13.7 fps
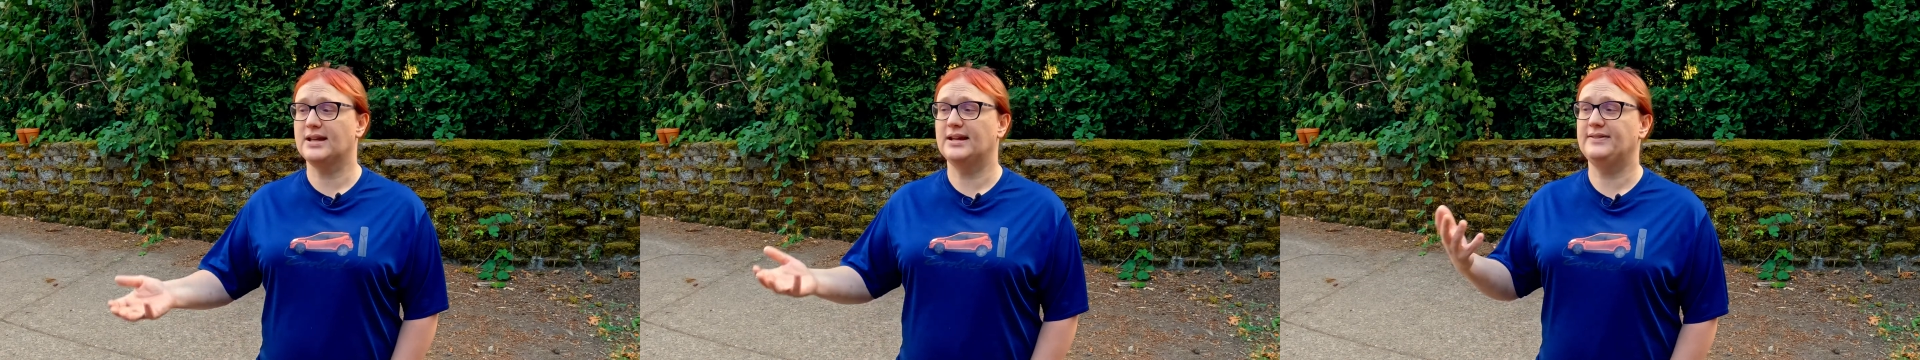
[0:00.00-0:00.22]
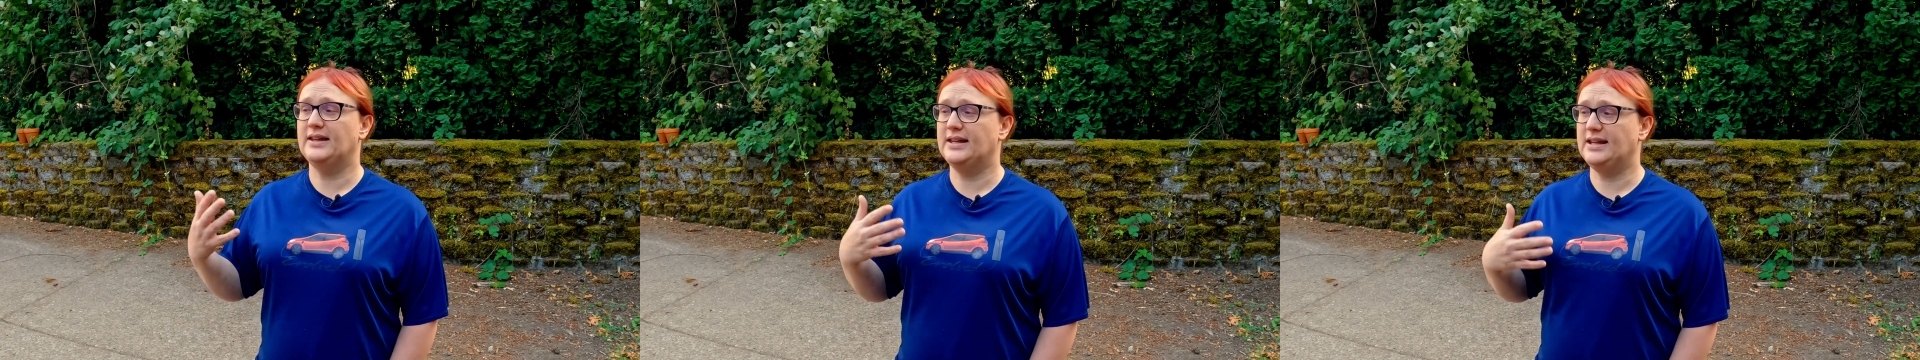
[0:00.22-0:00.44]

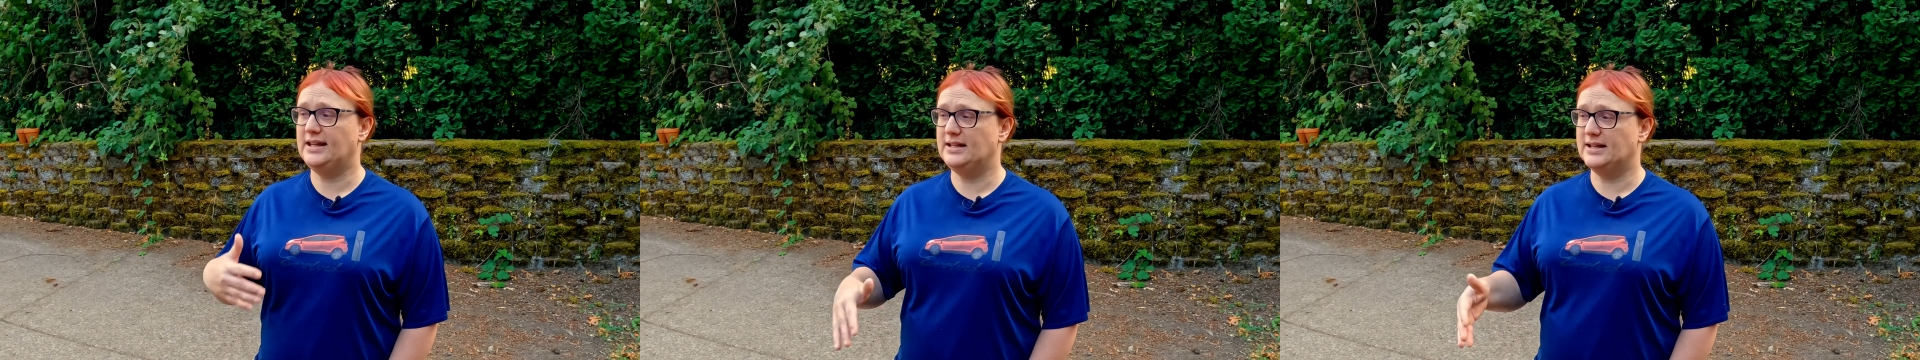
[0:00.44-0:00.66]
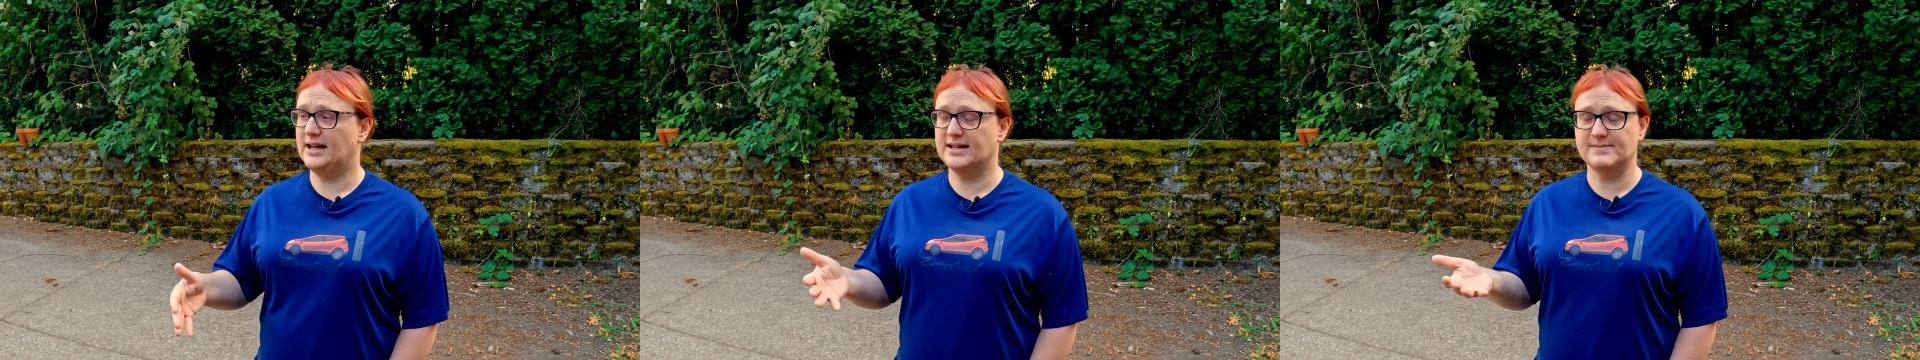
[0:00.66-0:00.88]
and then
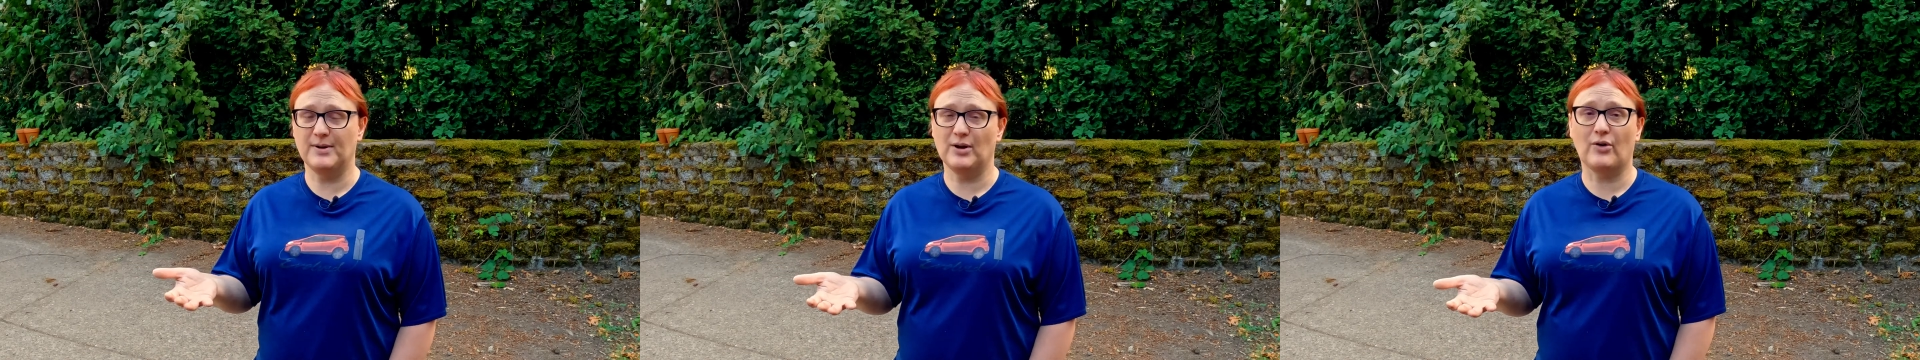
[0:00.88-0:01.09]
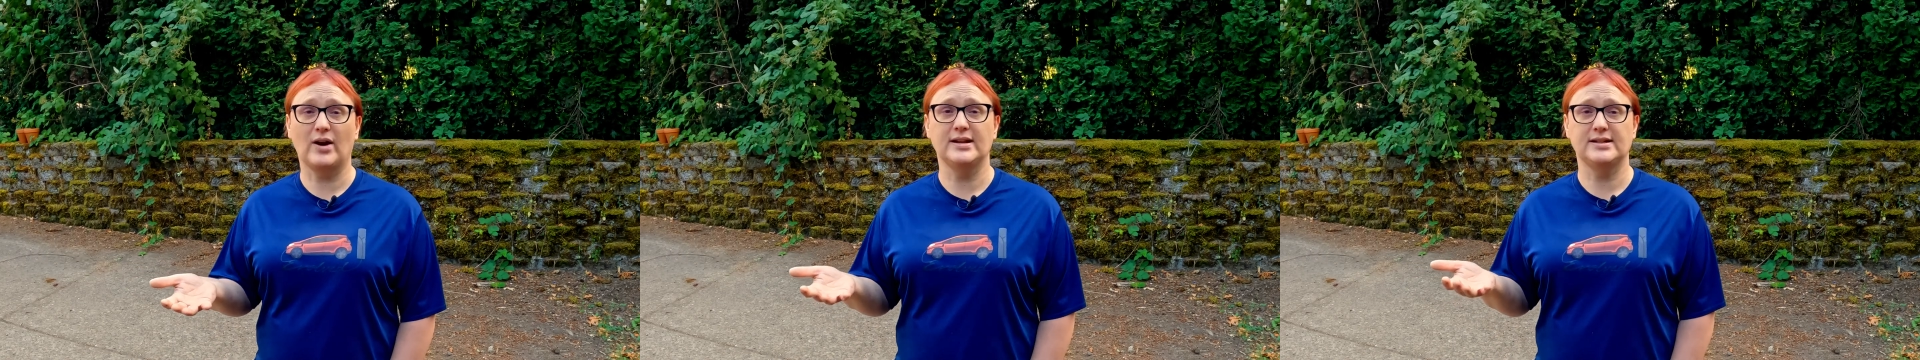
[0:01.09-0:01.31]
he has
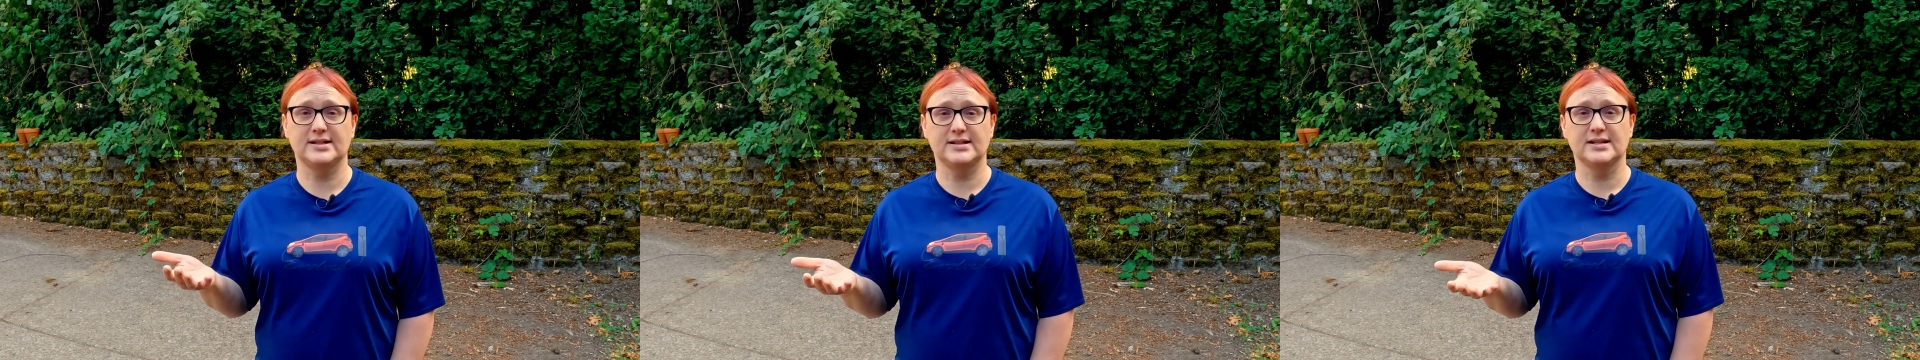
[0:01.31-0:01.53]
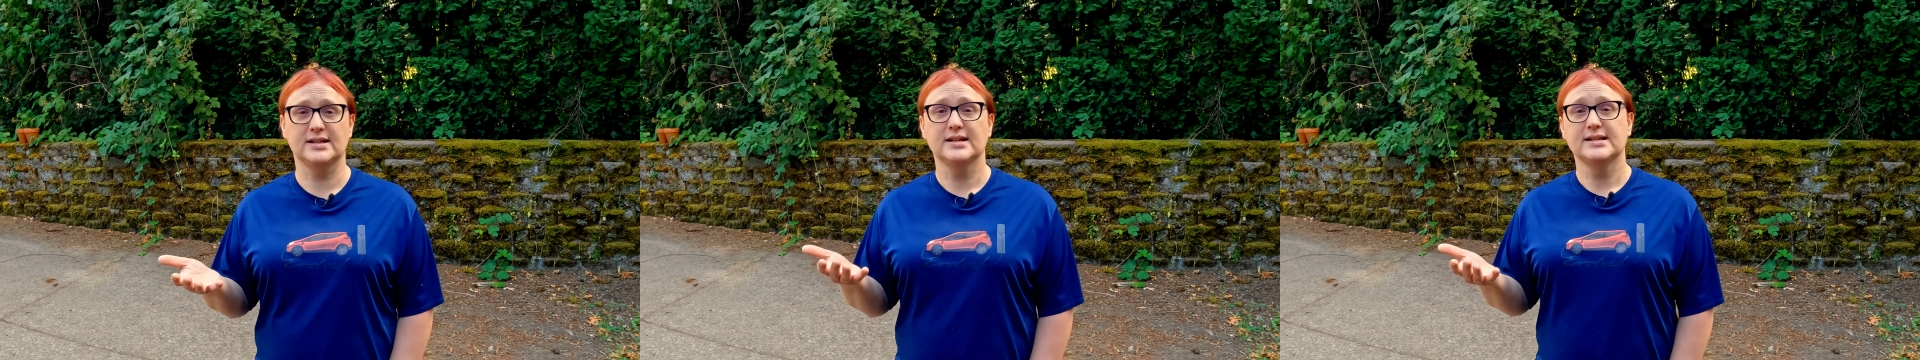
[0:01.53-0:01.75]
migrated